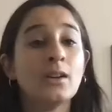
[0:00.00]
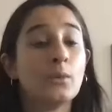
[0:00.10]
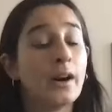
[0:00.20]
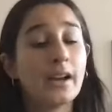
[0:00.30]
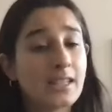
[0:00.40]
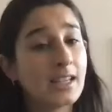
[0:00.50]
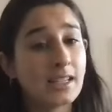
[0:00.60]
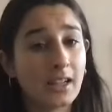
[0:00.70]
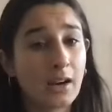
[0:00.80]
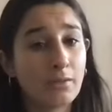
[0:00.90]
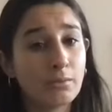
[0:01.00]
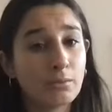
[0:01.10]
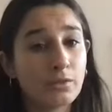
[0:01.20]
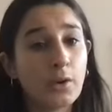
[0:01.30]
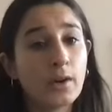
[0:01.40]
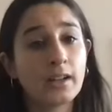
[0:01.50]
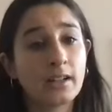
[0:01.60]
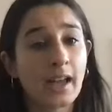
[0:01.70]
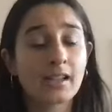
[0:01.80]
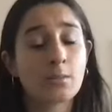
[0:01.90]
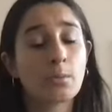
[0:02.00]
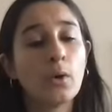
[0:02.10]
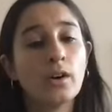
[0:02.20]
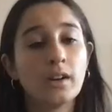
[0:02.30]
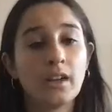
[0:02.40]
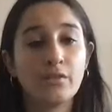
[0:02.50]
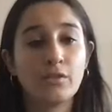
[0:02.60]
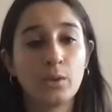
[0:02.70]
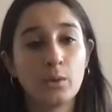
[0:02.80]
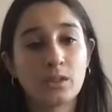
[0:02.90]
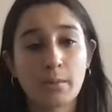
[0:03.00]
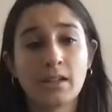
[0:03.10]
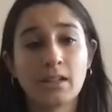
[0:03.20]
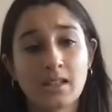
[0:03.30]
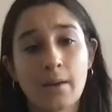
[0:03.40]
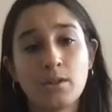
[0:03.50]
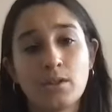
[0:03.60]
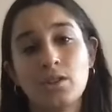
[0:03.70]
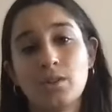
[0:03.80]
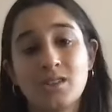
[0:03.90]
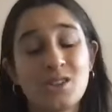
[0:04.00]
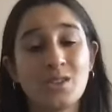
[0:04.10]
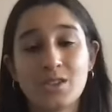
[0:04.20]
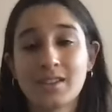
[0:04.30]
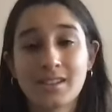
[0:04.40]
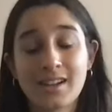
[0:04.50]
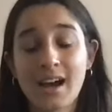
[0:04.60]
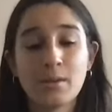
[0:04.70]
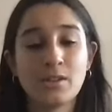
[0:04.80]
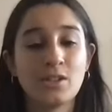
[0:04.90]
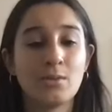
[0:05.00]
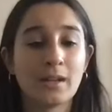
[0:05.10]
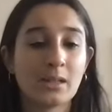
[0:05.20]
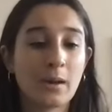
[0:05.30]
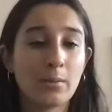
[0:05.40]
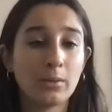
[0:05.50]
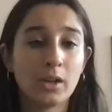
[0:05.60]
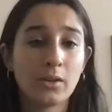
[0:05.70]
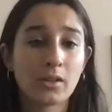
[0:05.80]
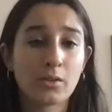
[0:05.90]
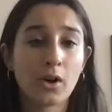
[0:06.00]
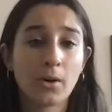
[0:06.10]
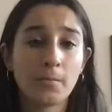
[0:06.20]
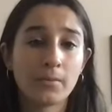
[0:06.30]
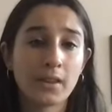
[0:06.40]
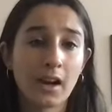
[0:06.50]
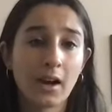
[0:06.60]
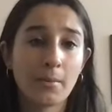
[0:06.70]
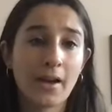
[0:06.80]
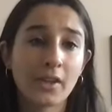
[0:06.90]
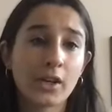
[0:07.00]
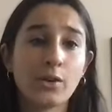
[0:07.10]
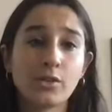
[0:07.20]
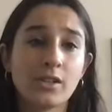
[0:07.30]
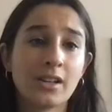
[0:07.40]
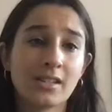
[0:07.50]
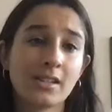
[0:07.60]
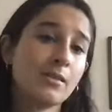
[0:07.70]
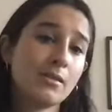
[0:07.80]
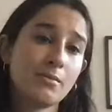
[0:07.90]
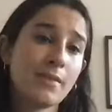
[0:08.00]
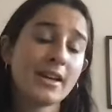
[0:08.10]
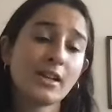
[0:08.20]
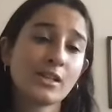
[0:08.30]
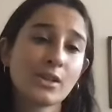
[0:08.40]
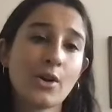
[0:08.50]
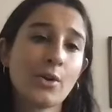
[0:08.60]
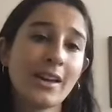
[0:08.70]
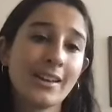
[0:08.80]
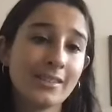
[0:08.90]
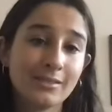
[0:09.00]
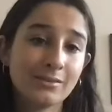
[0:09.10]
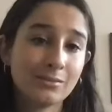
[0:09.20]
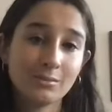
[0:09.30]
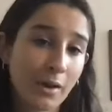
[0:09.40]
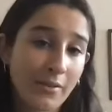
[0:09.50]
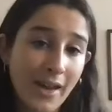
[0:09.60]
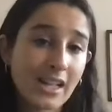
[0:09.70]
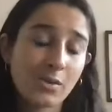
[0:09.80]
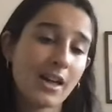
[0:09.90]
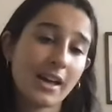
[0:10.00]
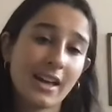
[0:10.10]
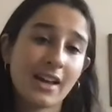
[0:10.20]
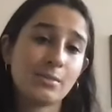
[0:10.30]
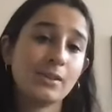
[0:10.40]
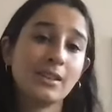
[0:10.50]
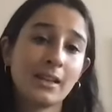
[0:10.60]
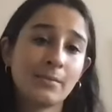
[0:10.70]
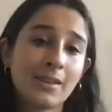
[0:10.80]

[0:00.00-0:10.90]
one, it's easy to come forward and gain support if something does happen to you, and two, it just doesn't happen to you because people know it's wrong, and the culture doesn't make it so it pervades without accountability.